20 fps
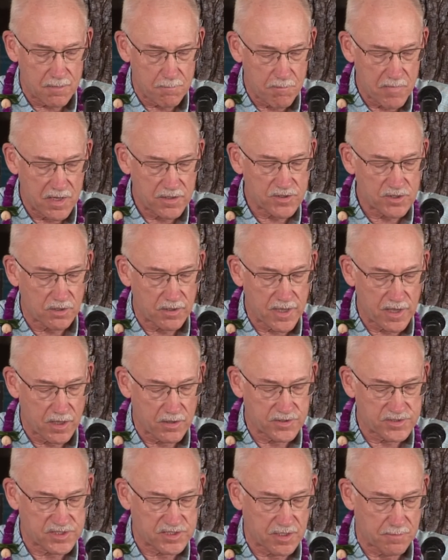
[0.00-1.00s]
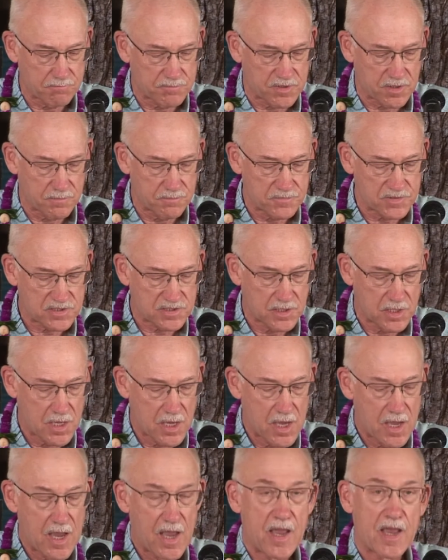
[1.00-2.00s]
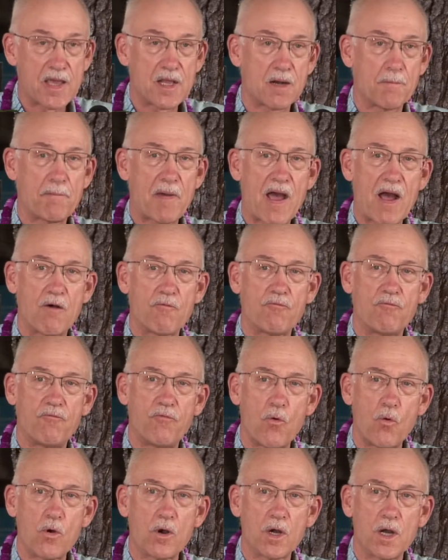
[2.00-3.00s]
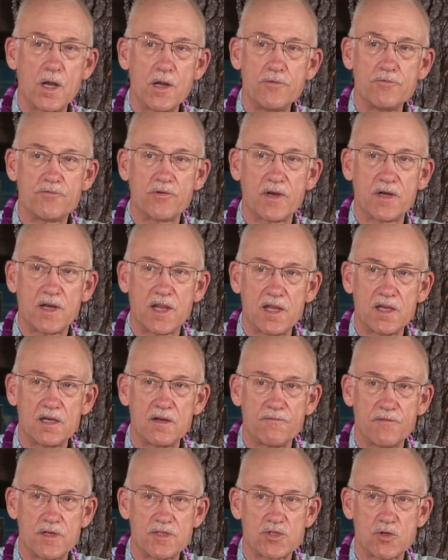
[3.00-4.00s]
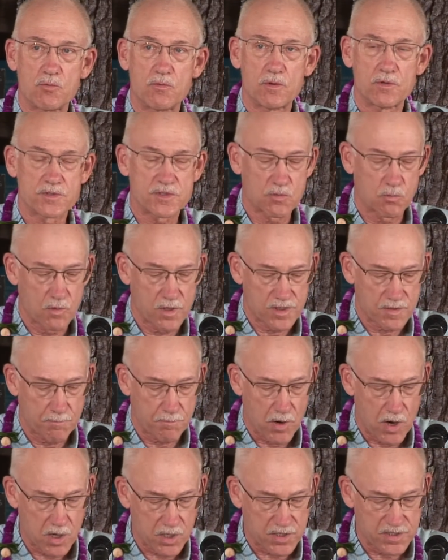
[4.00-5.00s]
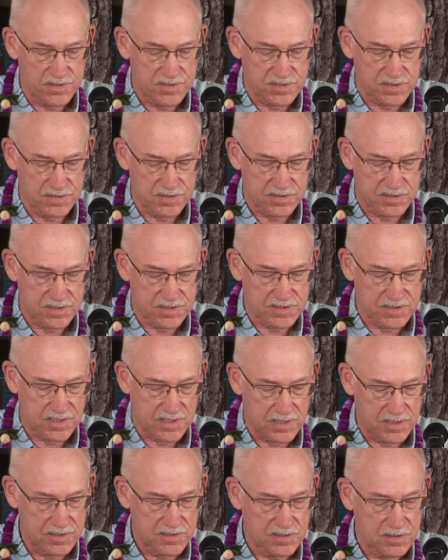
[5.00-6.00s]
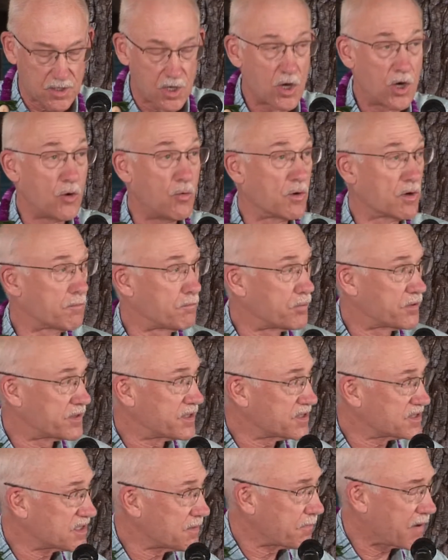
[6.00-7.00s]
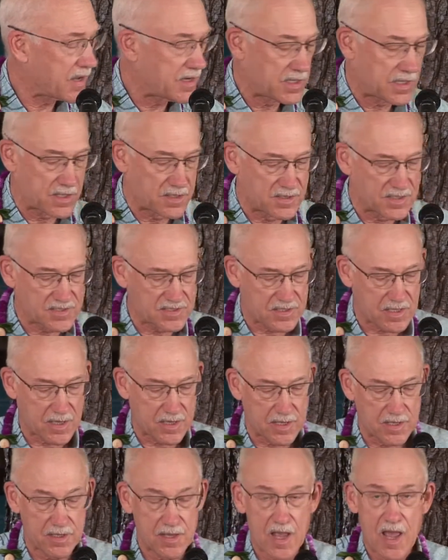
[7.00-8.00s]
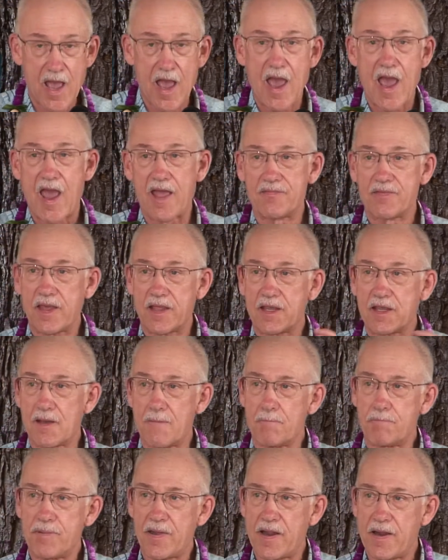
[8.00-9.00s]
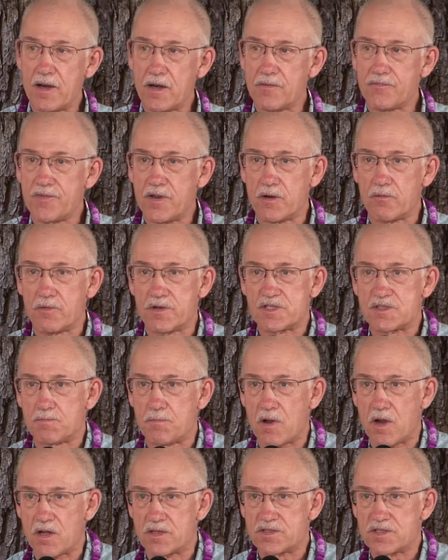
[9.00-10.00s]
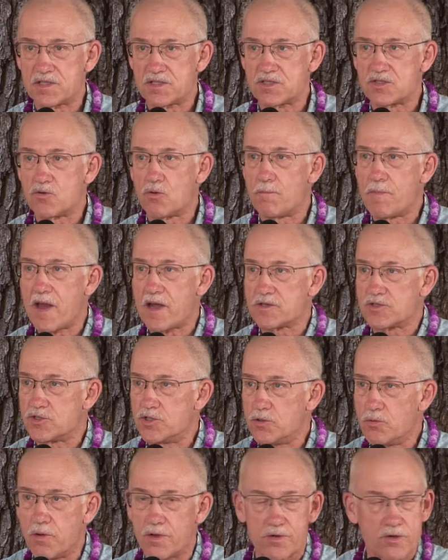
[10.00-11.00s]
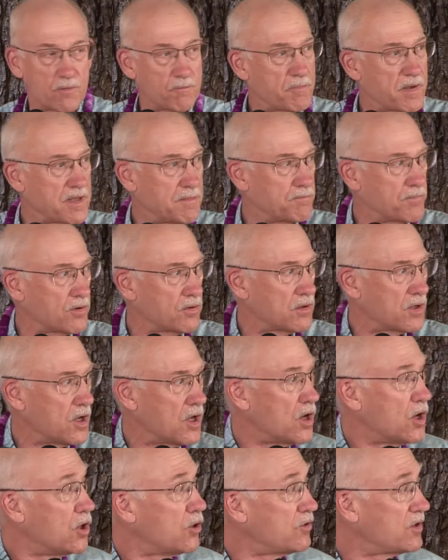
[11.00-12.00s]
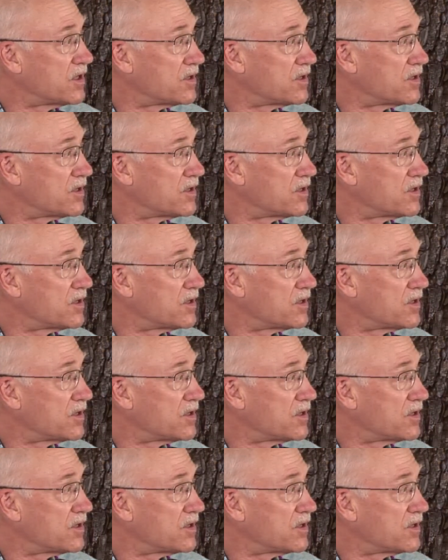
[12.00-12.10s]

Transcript: mental health symptoms in about 400 individuals with Parkinson's disease who were participating in the study, and they compared their responses to about 200 people who did